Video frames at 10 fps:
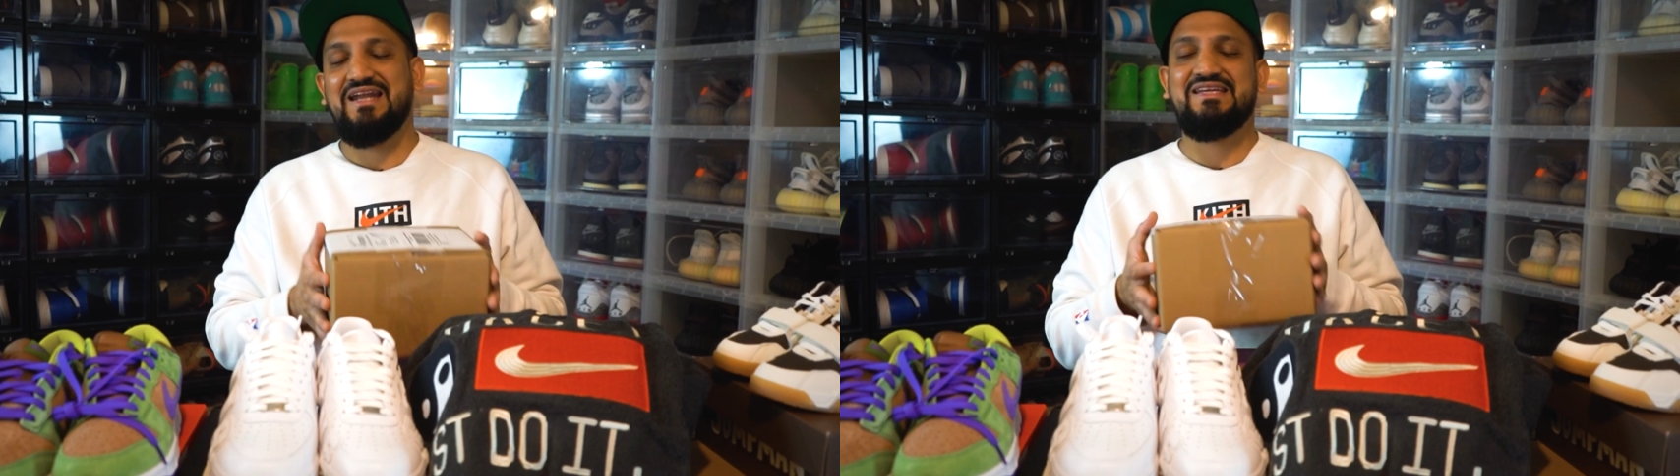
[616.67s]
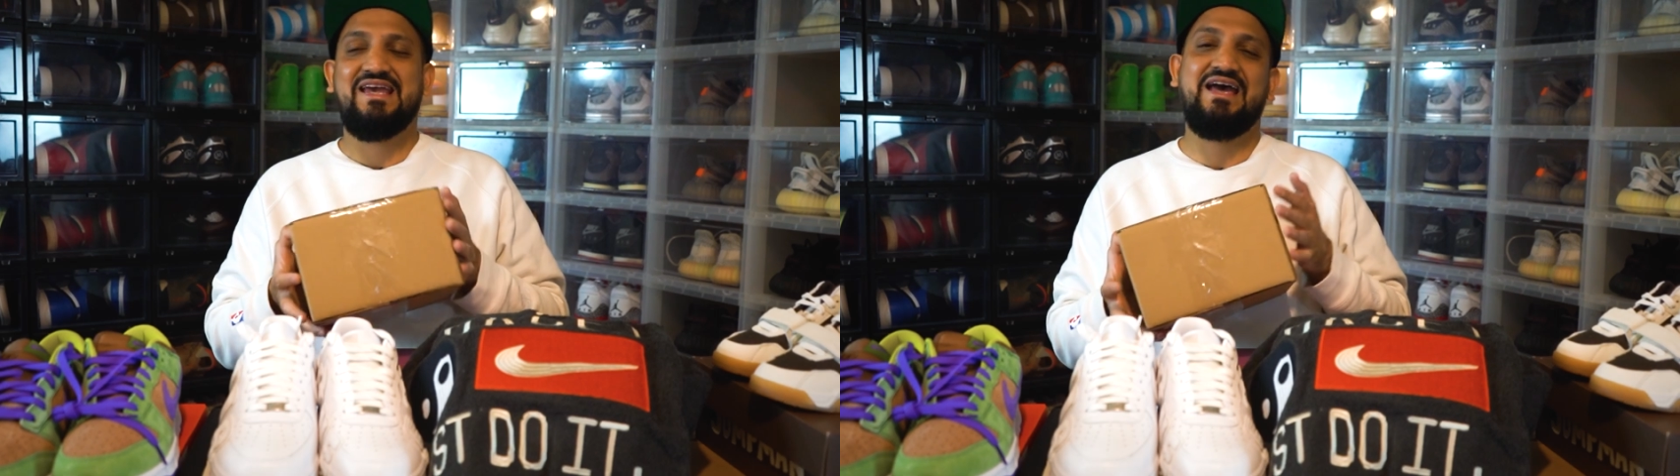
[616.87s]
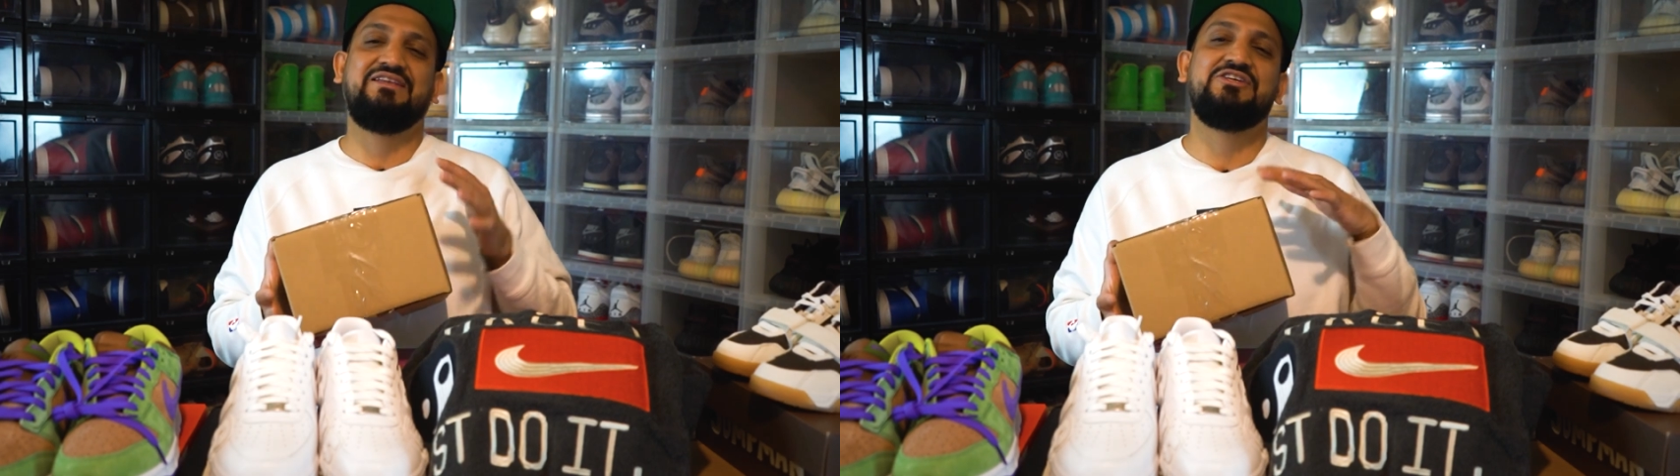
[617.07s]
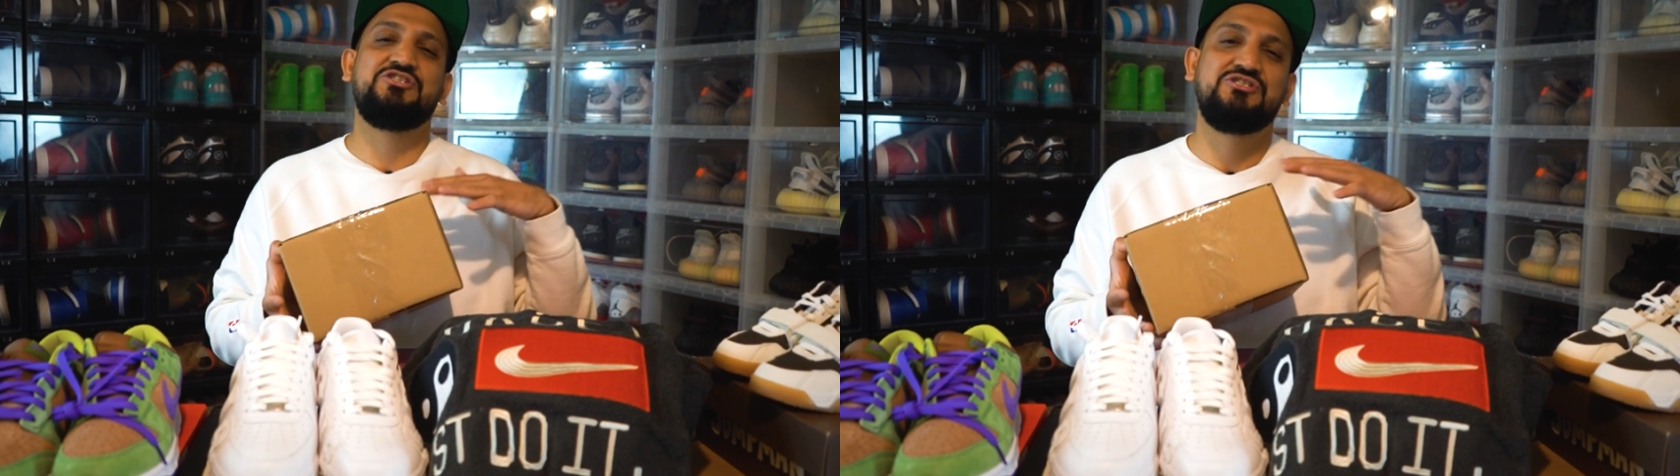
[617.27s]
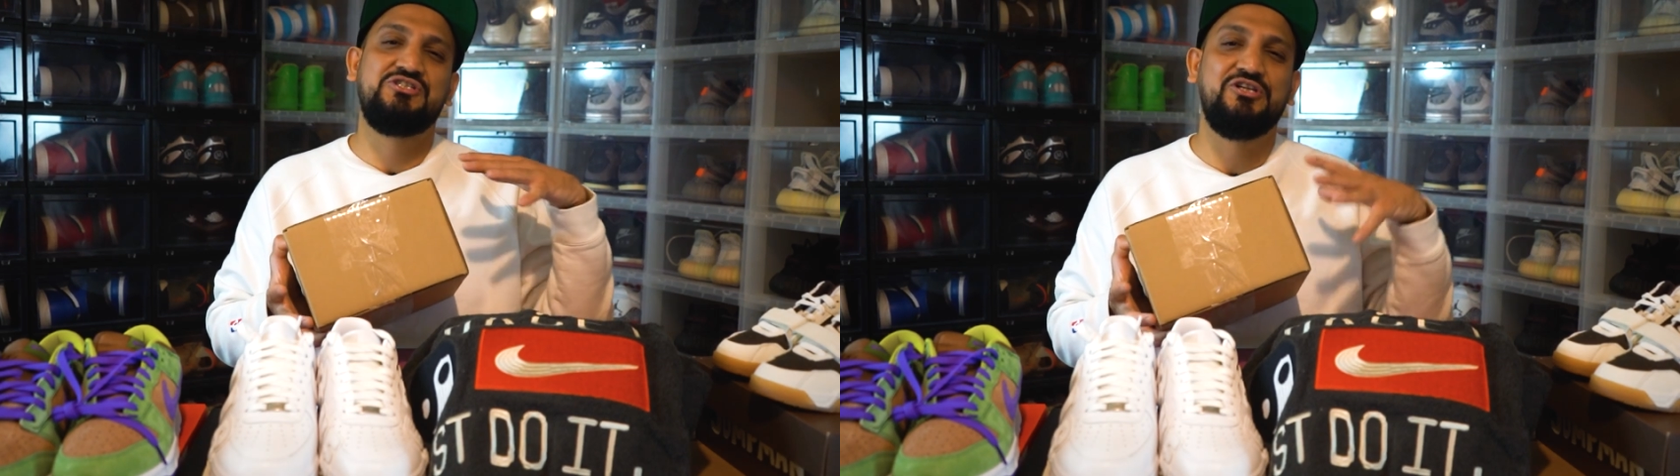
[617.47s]
He had
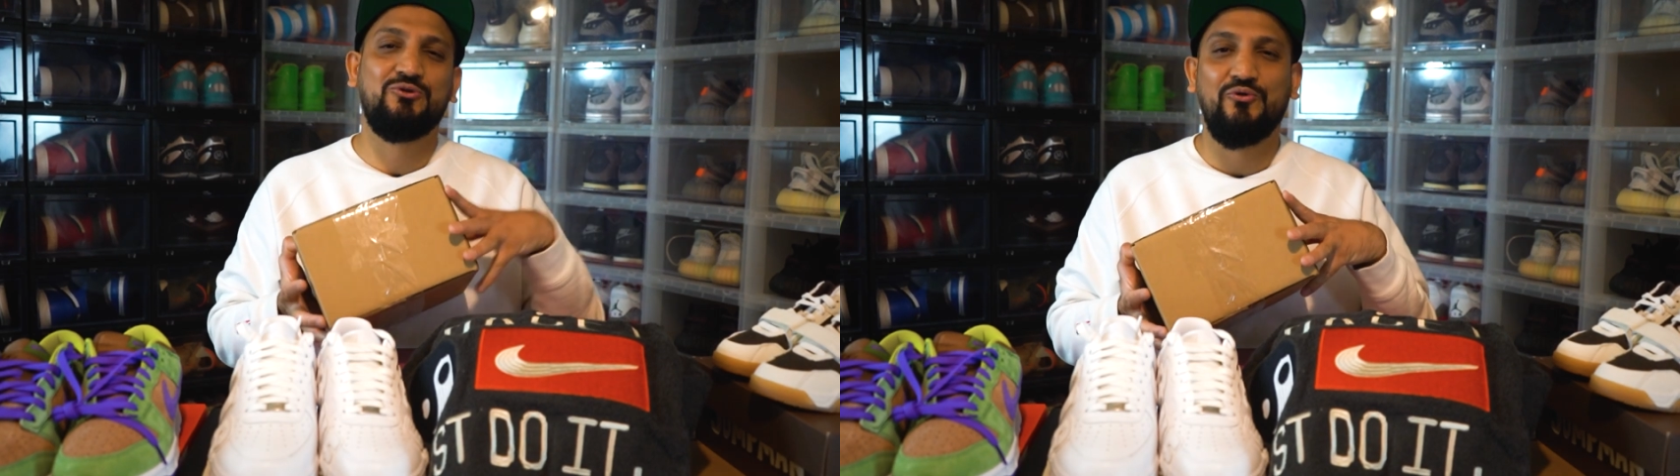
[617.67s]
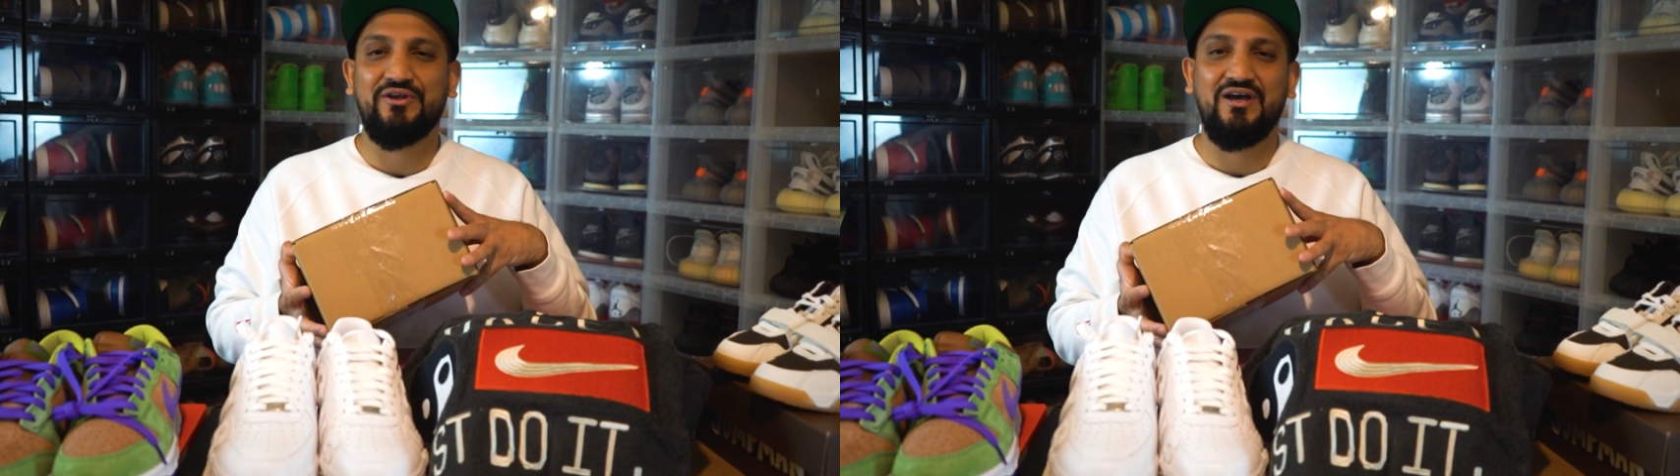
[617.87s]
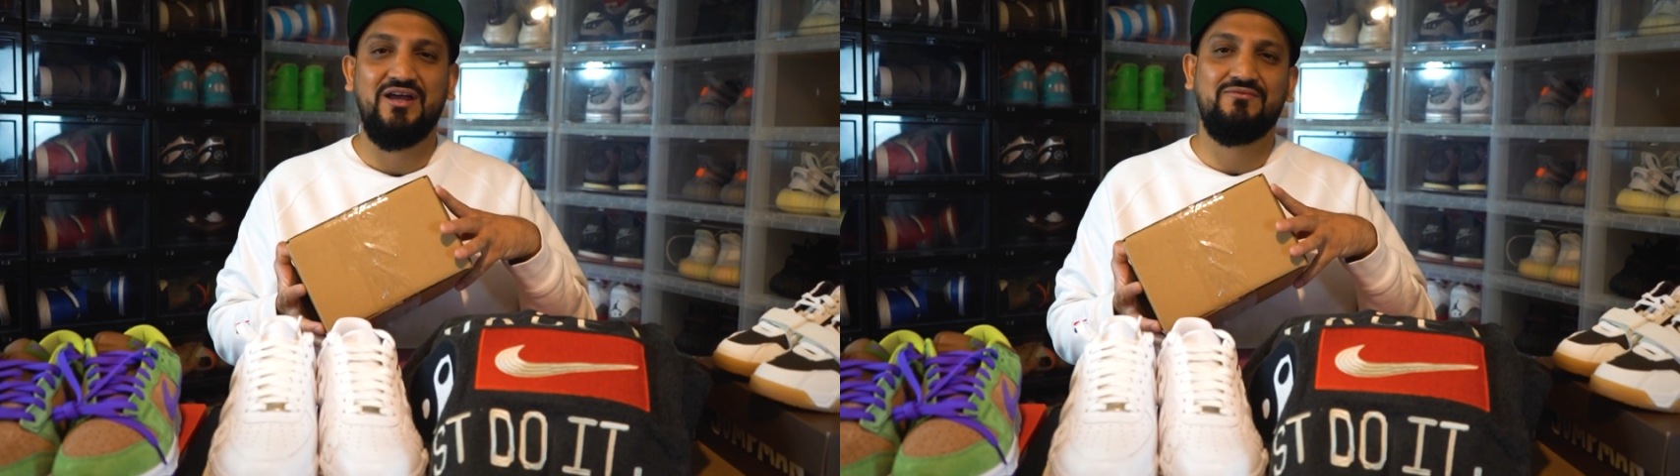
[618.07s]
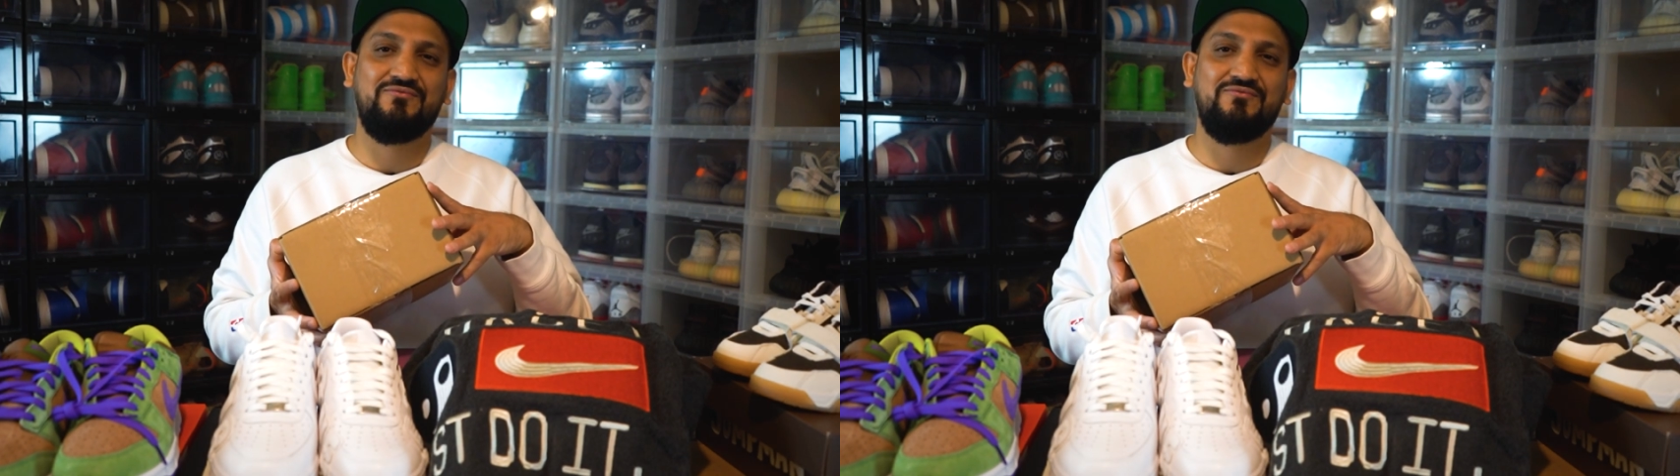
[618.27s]
this deal going on